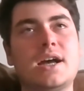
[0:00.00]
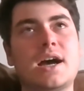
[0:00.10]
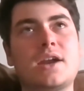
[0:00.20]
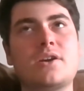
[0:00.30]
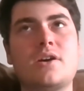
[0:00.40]
I
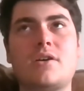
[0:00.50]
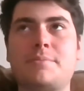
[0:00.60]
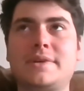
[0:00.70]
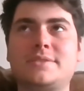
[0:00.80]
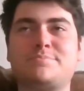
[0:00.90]
don't know. I
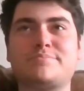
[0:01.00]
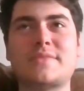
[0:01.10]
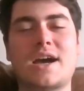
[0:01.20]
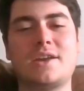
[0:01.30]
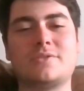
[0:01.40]
mean,
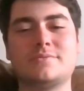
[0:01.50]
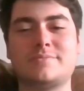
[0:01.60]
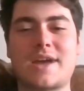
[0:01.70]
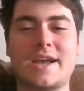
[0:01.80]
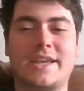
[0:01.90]
I don't,
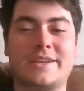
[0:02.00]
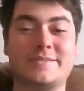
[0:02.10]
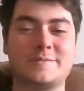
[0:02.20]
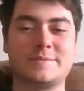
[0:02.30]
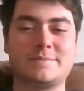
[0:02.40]
I can't
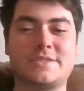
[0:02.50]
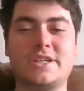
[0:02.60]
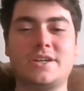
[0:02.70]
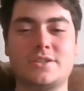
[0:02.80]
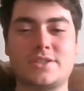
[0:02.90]
sit
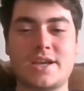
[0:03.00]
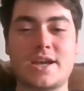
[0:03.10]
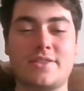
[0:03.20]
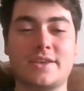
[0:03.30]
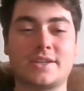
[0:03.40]
here and say I
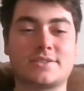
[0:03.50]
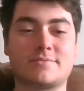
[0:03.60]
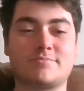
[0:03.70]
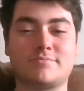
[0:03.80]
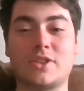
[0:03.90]
think it's
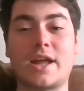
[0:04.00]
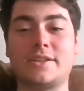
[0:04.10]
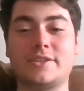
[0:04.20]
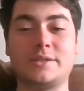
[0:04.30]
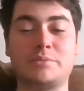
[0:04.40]

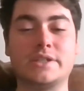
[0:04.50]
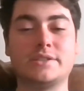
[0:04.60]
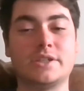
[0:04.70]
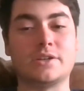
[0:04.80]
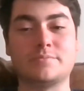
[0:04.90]
likely, but
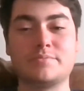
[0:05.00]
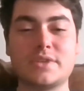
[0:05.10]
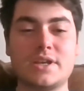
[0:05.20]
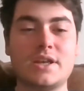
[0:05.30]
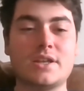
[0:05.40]
you know,
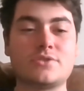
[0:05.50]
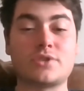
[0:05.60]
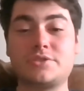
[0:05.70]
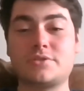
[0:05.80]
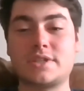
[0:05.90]

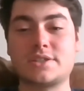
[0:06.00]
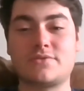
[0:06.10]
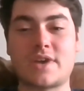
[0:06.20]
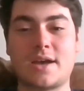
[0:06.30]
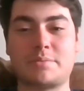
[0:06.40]
stranger things have
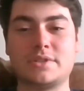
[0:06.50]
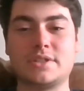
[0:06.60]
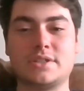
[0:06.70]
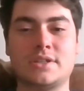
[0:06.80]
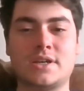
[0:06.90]
happened
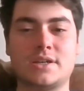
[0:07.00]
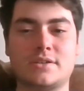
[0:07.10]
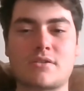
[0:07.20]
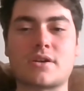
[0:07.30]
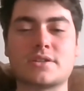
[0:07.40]
in uh,
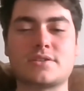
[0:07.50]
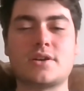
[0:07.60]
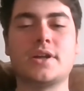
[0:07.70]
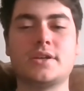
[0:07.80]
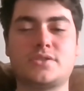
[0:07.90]
Arkansas
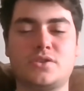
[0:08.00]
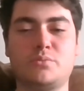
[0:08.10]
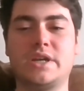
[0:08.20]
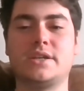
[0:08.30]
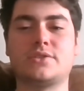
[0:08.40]
LSU
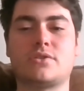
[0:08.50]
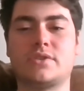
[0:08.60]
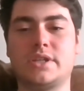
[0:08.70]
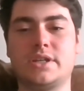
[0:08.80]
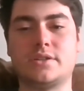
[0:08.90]
meetings over
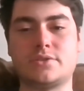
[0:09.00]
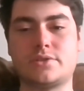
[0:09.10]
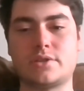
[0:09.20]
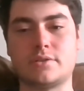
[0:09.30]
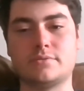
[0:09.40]
the years.
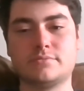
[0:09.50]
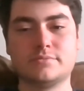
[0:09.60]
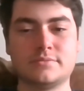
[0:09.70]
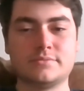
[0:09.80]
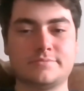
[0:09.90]
So,
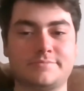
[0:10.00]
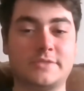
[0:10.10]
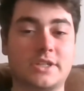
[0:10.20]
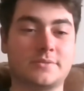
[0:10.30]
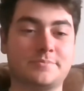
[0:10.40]

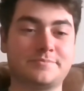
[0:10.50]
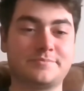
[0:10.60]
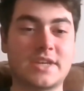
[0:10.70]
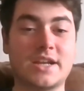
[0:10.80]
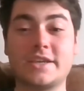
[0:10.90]
you know,
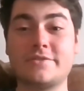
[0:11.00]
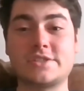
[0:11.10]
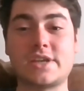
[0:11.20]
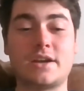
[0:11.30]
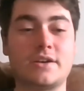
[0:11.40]
any given
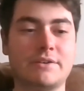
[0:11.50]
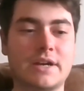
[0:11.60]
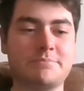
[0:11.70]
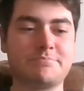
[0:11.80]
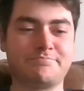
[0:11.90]
Saturday, right?